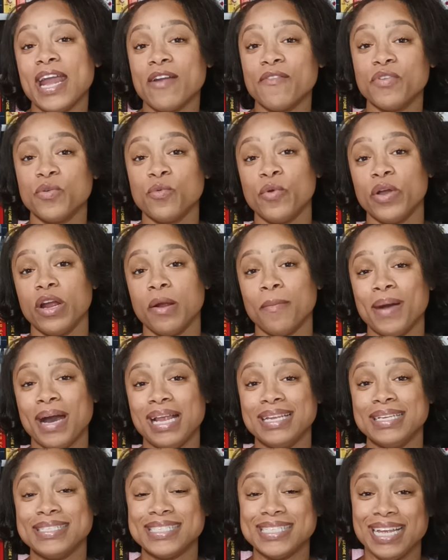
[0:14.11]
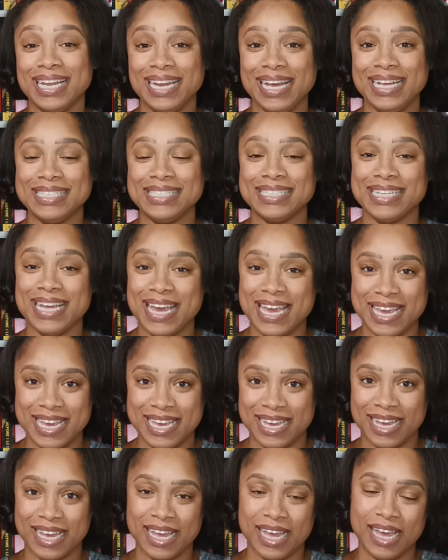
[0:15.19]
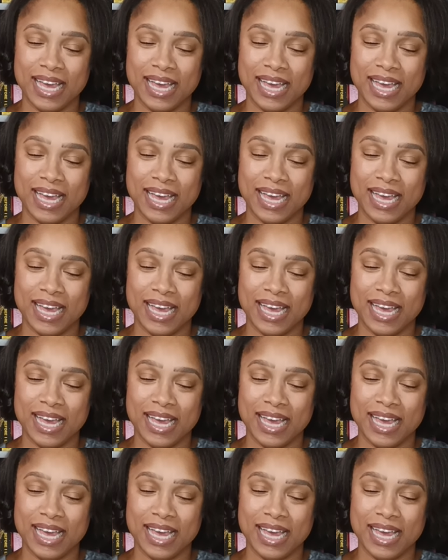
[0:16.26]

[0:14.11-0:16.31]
Everywhere by Celeste Ng.